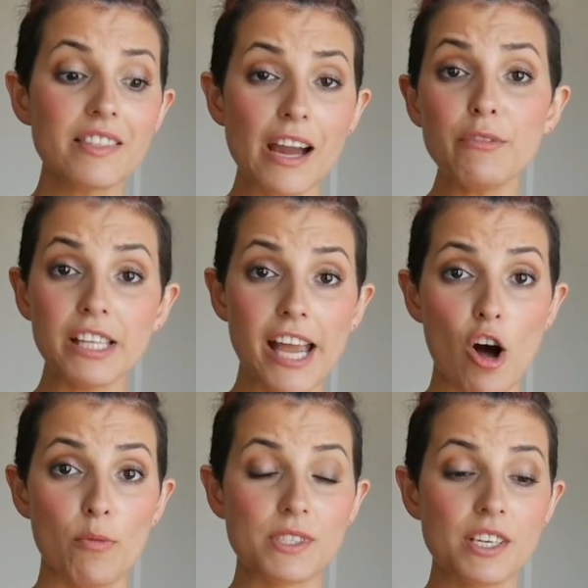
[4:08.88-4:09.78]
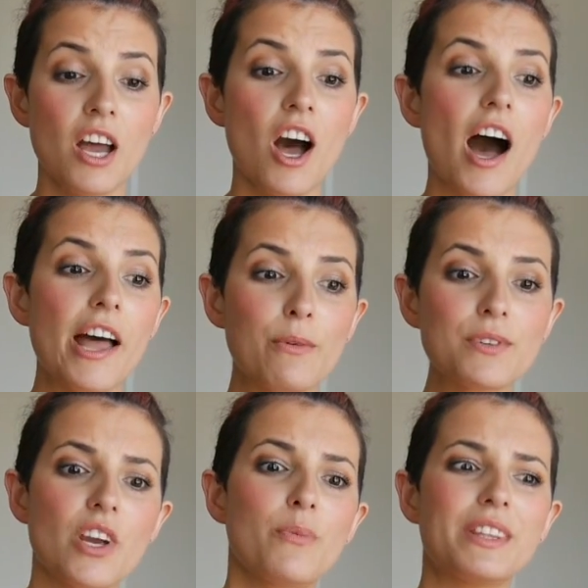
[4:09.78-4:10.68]
that really helped. I
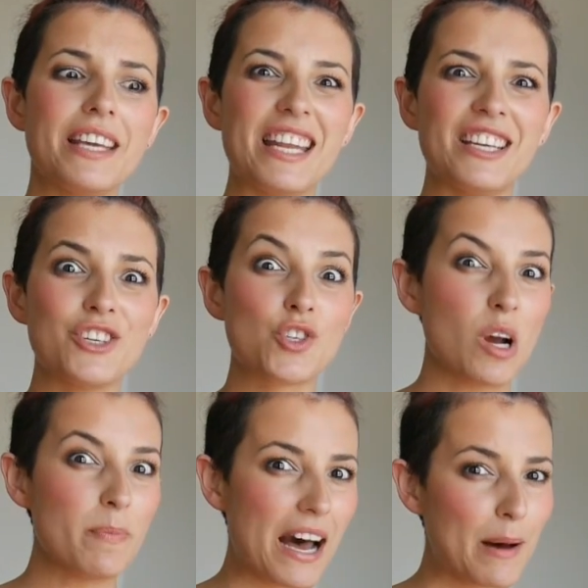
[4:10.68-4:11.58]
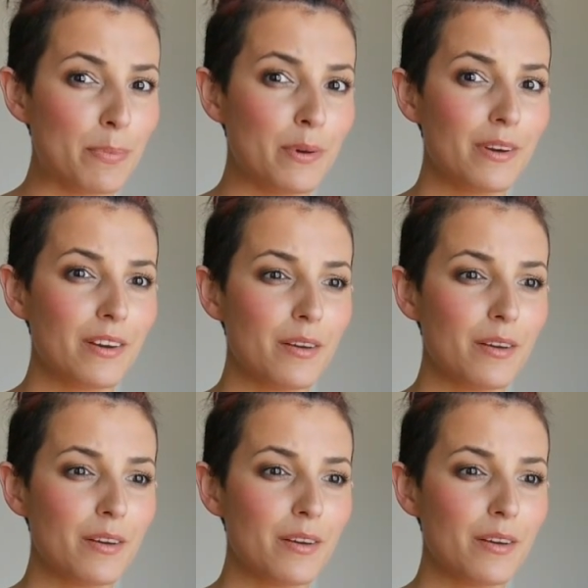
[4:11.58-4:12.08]
also would then chop up